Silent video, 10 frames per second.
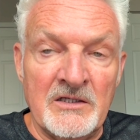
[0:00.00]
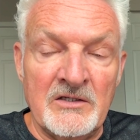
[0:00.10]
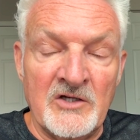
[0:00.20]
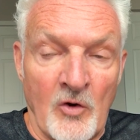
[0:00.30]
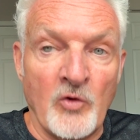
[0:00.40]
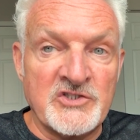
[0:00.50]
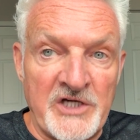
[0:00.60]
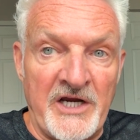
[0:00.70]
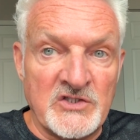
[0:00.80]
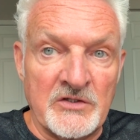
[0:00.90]

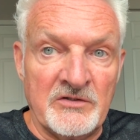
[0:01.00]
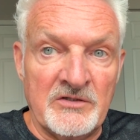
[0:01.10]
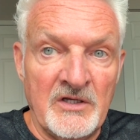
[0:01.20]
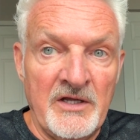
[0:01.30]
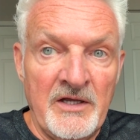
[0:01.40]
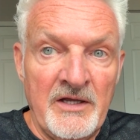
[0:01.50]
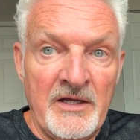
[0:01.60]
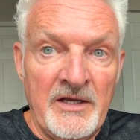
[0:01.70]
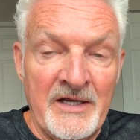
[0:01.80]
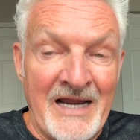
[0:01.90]
negotiations
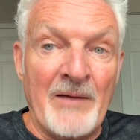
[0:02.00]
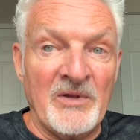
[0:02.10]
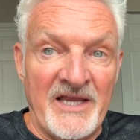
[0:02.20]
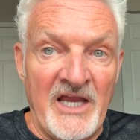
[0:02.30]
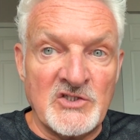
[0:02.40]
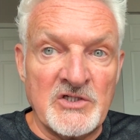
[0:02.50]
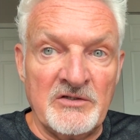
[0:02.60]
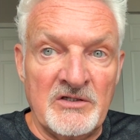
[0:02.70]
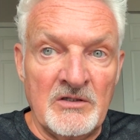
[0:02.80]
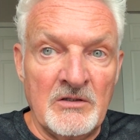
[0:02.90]
and
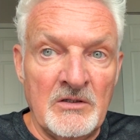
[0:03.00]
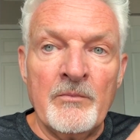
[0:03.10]
obligations,